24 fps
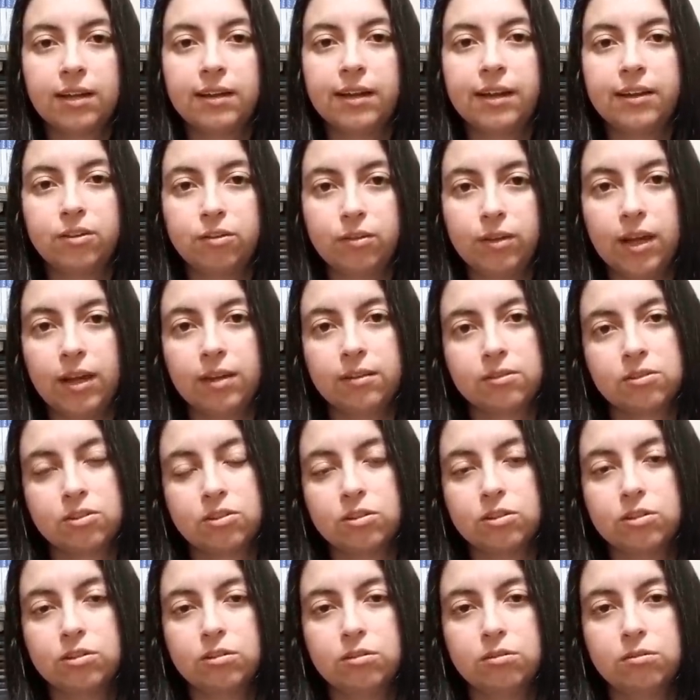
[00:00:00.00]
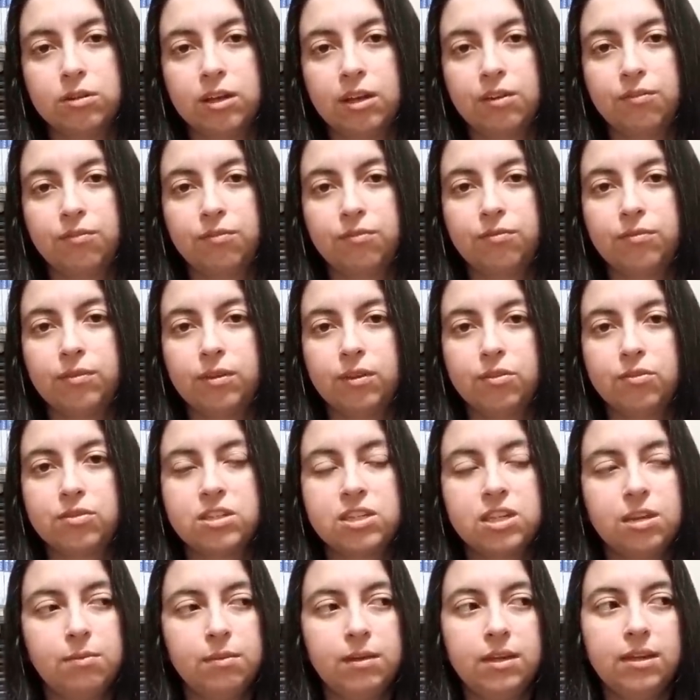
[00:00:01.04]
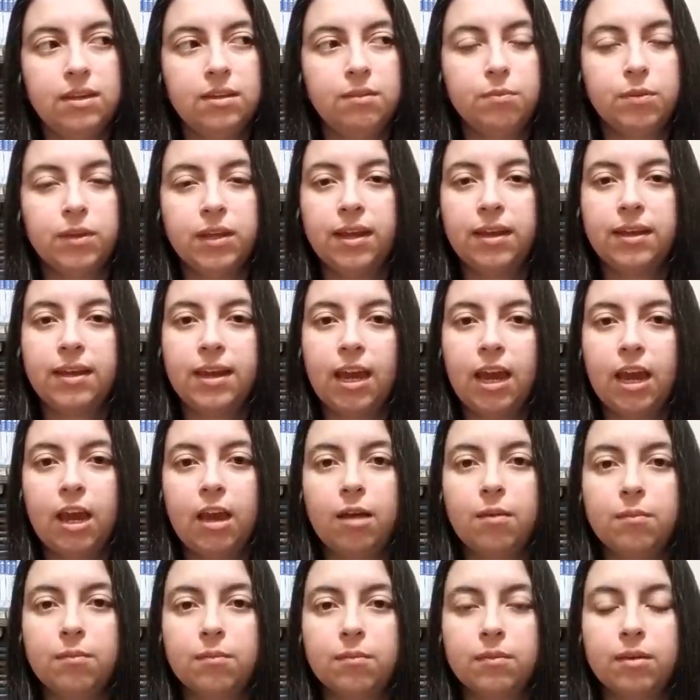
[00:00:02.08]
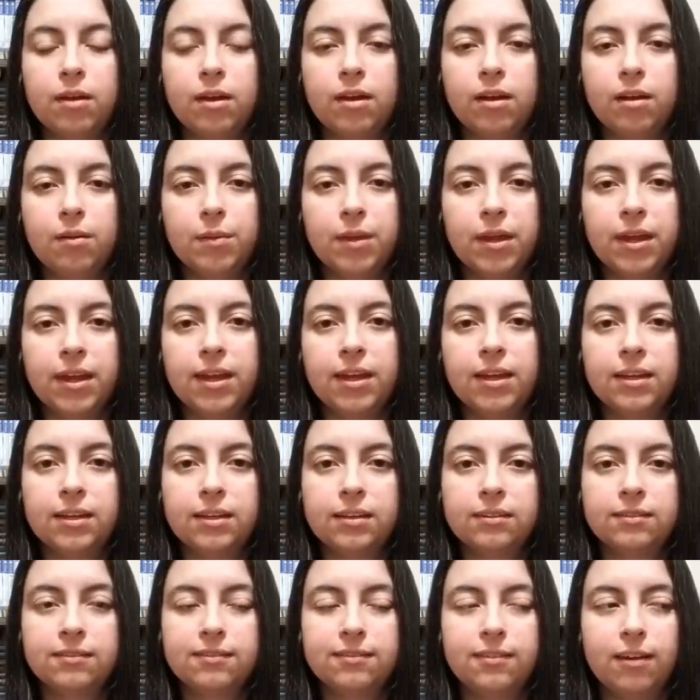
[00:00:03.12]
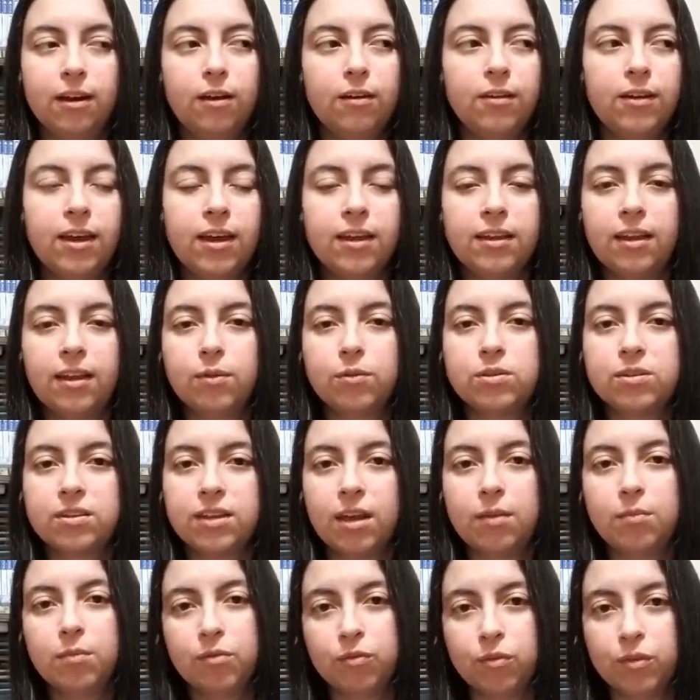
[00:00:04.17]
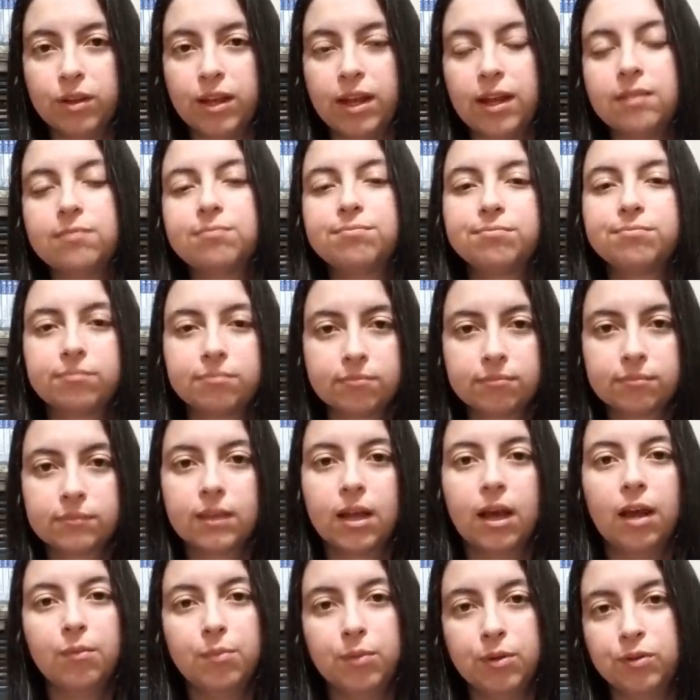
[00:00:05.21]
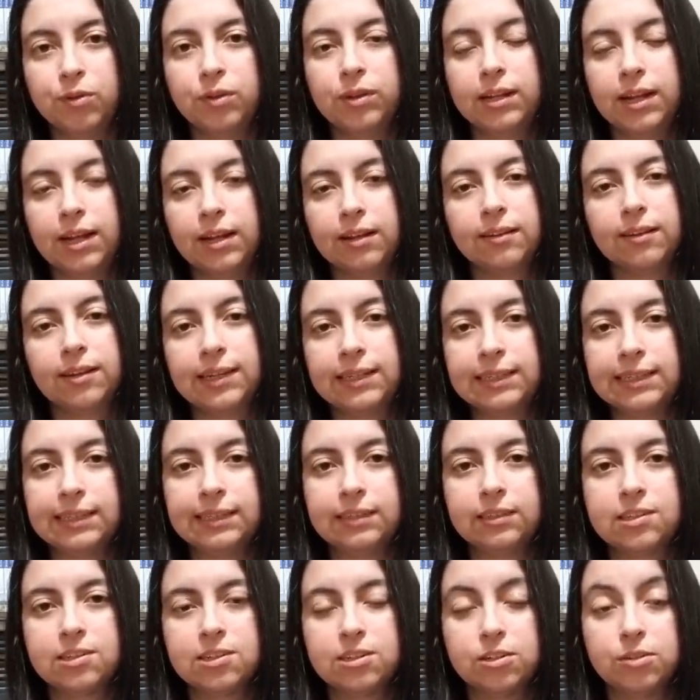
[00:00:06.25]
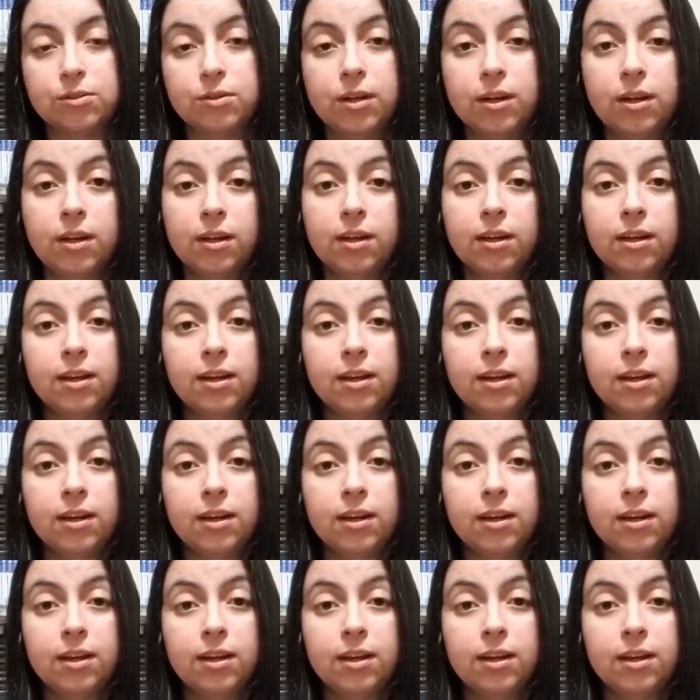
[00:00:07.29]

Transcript: I do that. So if you see me play a game and I'm like, oh yeah, that was the game before that, I've been doing that lately. So